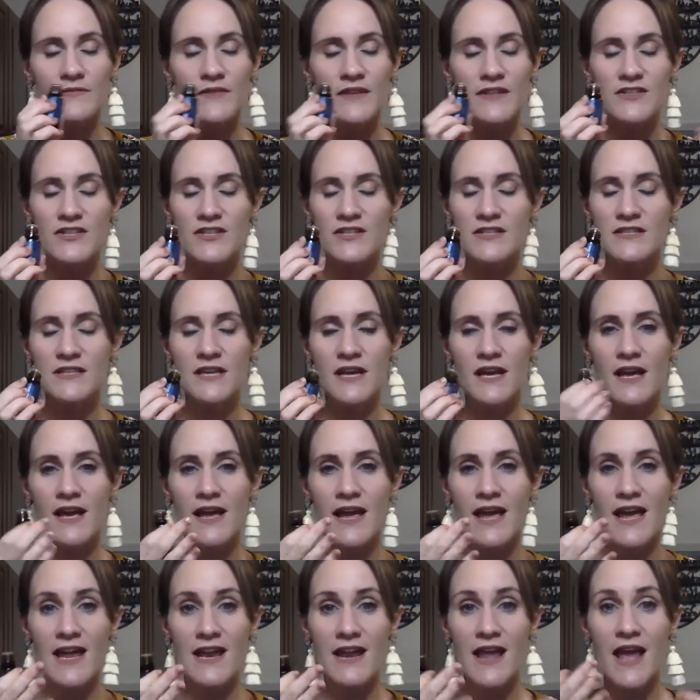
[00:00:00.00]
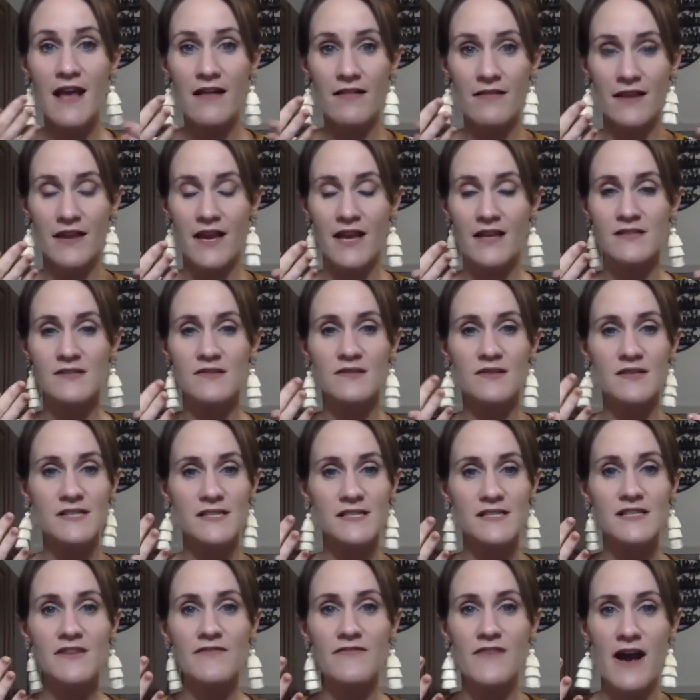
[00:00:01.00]
just inhaling it. So this
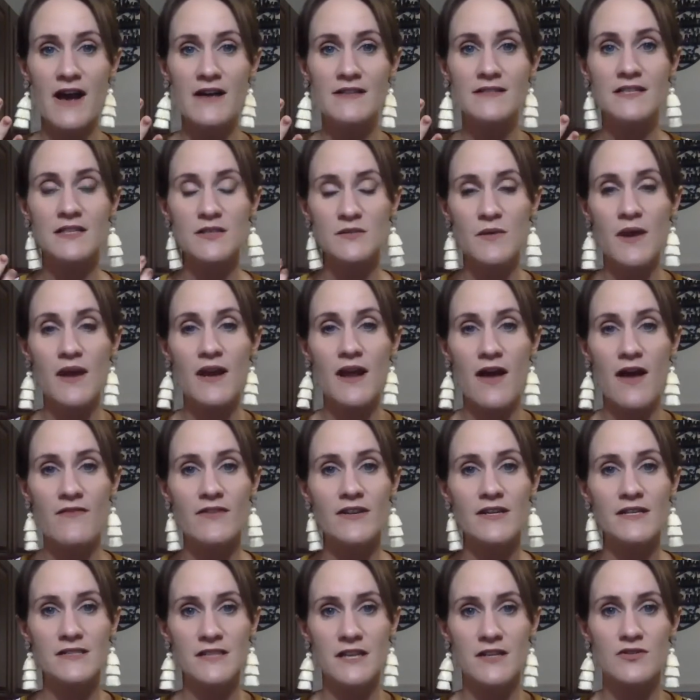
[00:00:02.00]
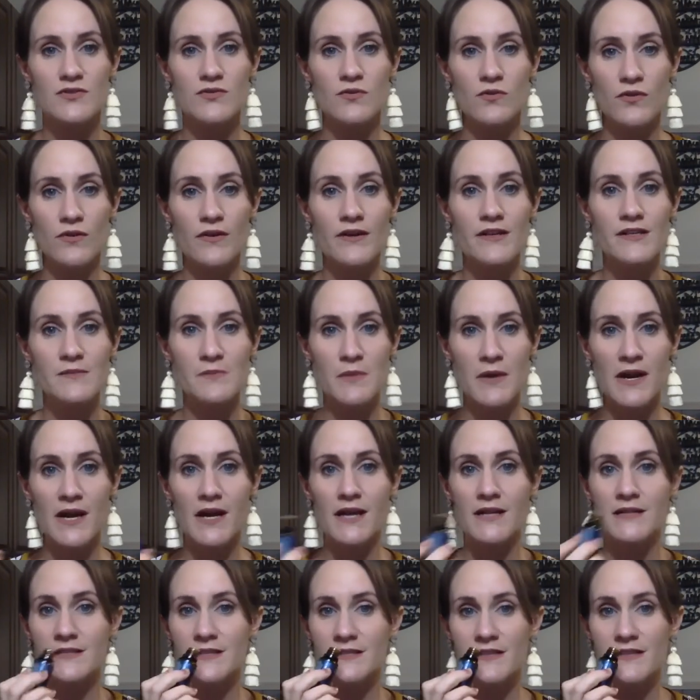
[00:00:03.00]
is the fastest way to have an essential
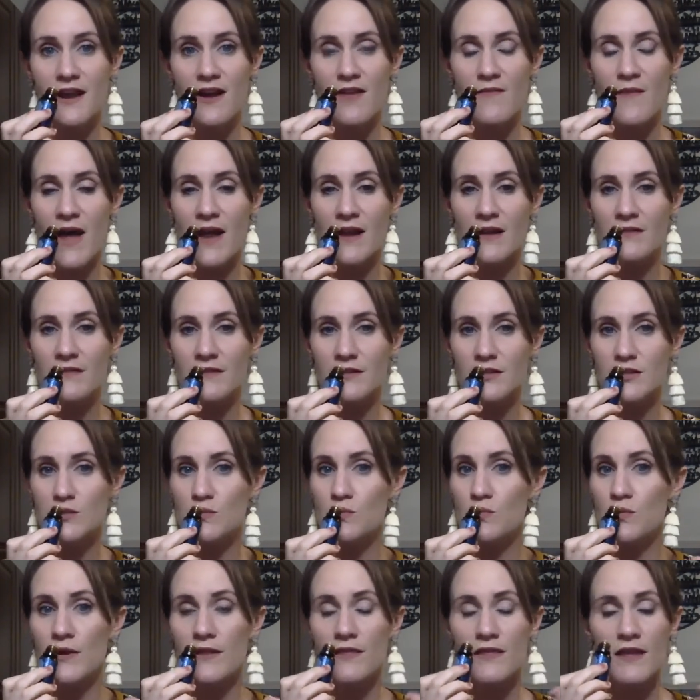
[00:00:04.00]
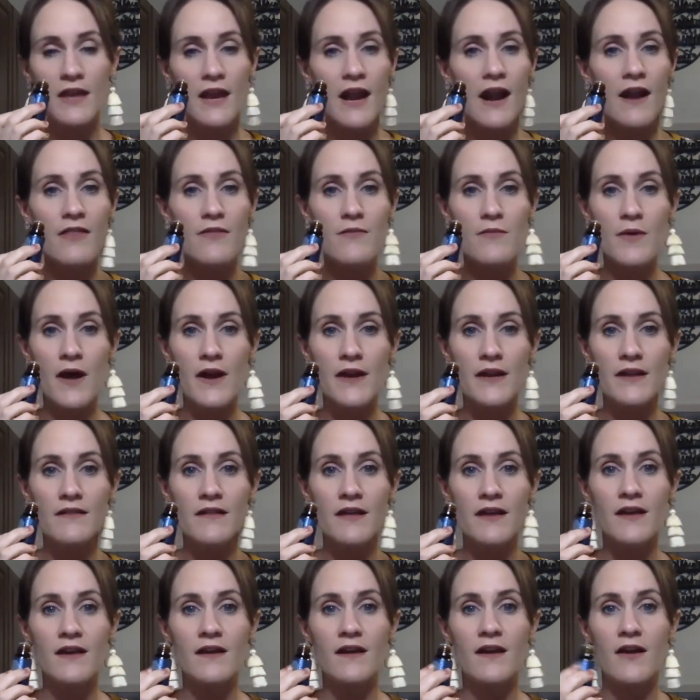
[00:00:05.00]
experience, is aromatically, just breathing it out of the body,
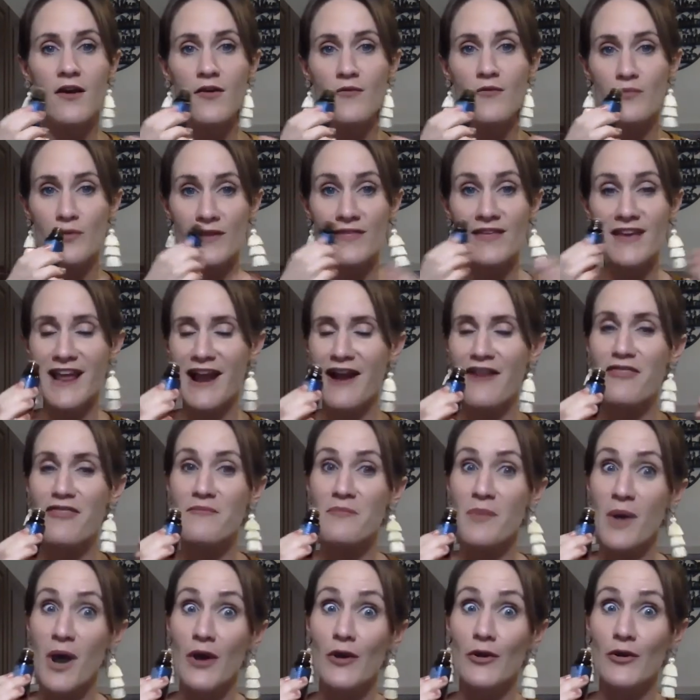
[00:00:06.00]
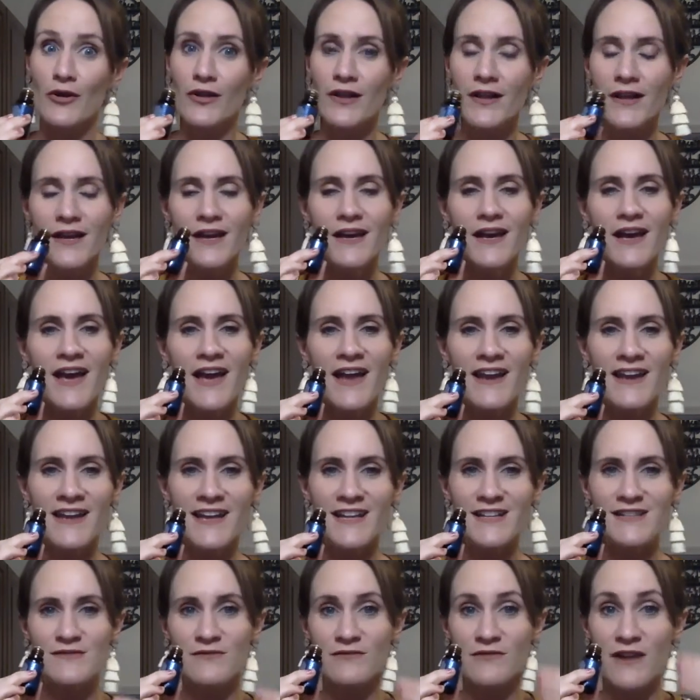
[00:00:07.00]
breathing out of the bottle. And it
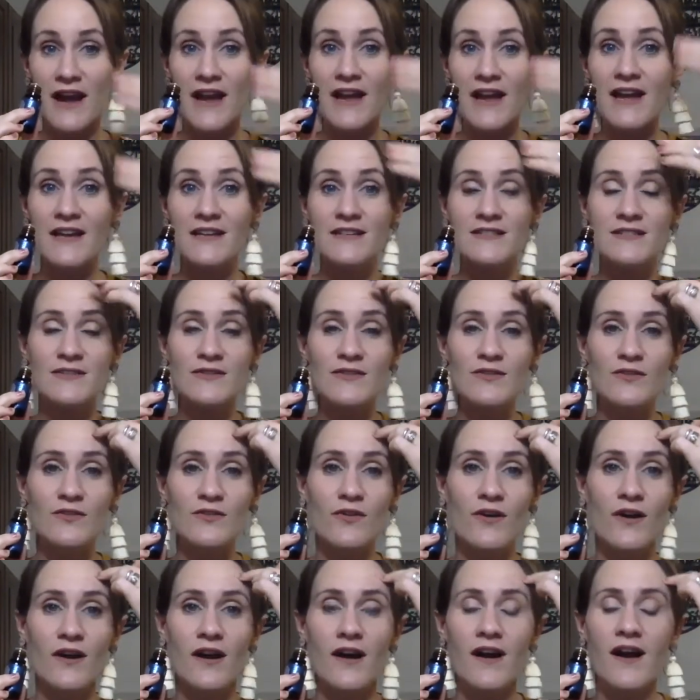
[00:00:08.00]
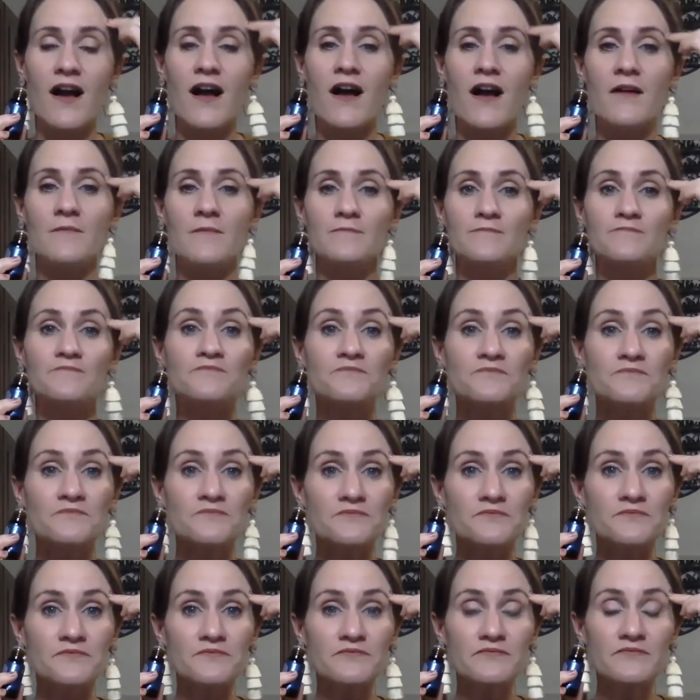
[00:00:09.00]
gets right into your
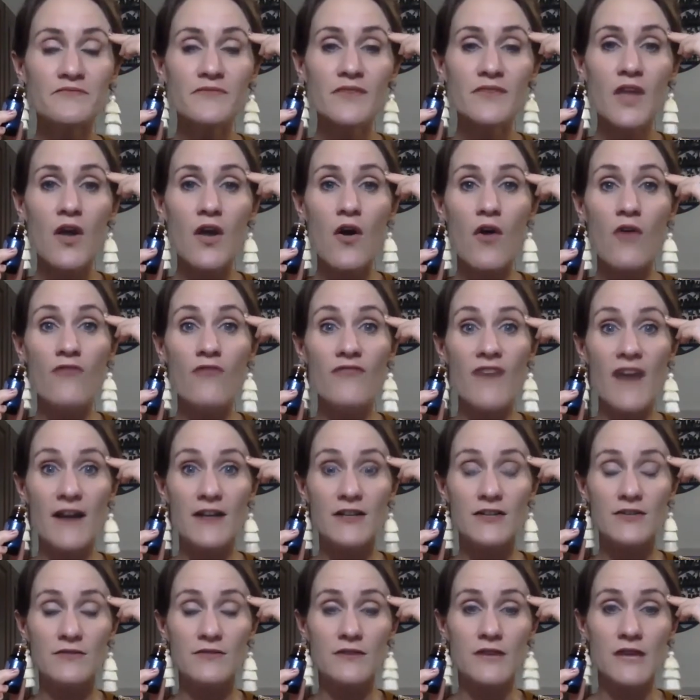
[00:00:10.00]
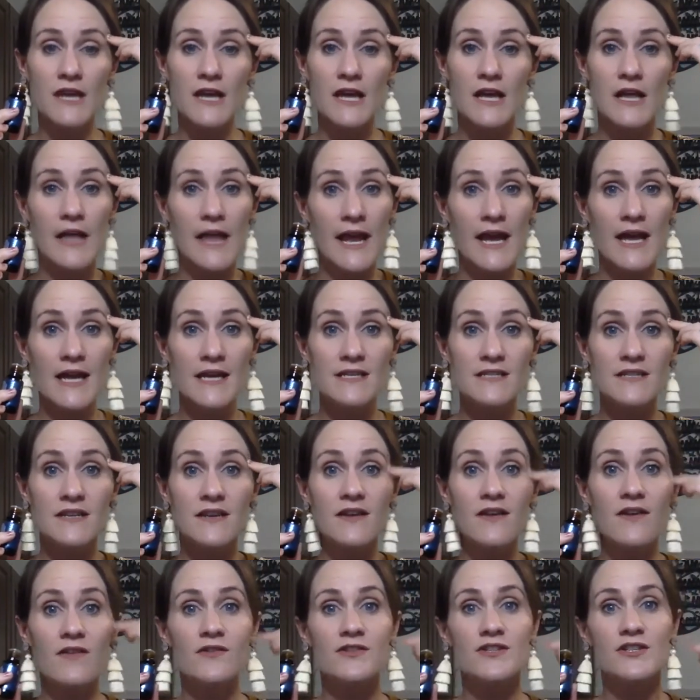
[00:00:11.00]
olfactory gland,
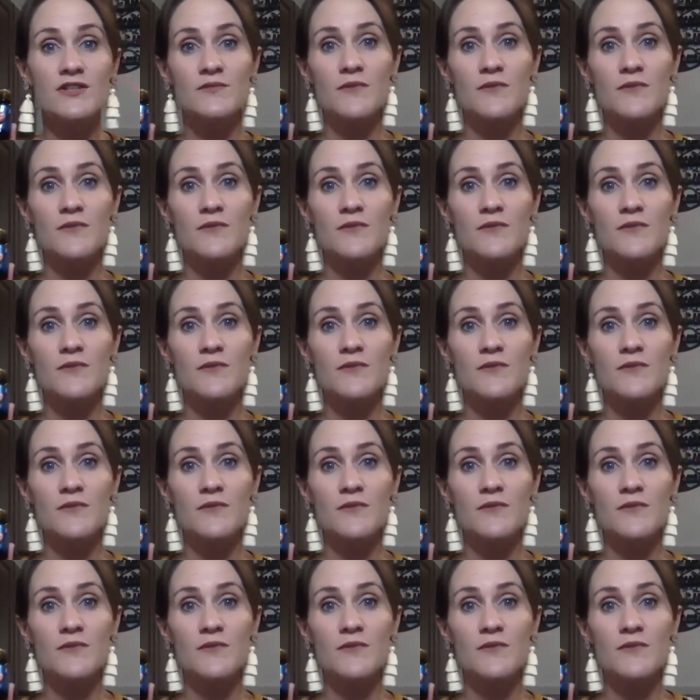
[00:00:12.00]
which is